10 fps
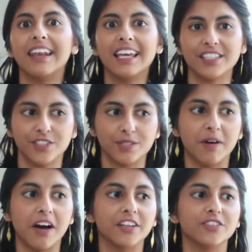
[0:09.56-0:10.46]
unless you're
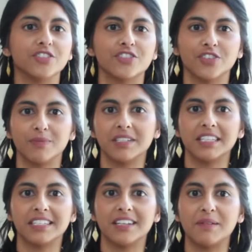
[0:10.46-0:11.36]
smart and you just jumped to
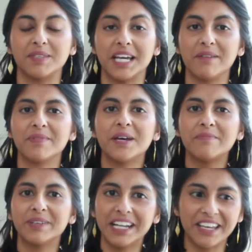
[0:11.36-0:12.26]
this timestamp.
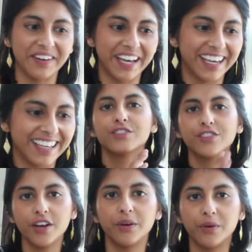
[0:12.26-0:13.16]
But anyway,
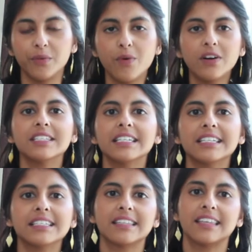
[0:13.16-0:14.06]
so what
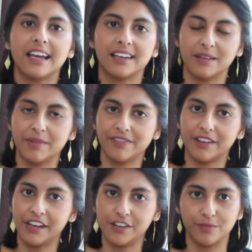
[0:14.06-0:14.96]
is the Academic
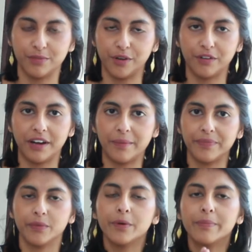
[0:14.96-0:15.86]
Foundation Programme?
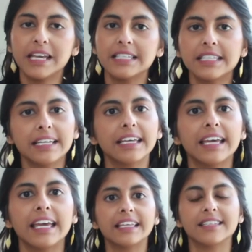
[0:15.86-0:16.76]
Well,
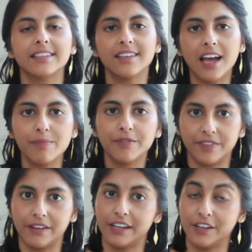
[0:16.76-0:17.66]
basically, it's a type of
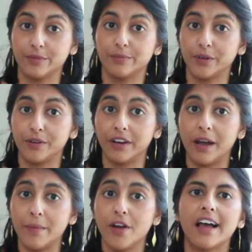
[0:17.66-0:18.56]
foundation
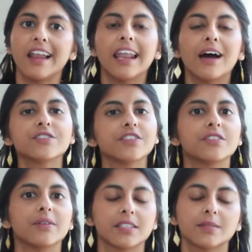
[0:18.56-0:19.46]
programme that allows you
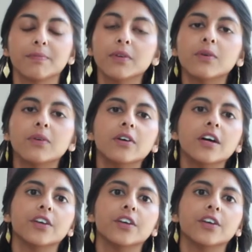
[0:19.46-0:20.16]
to explore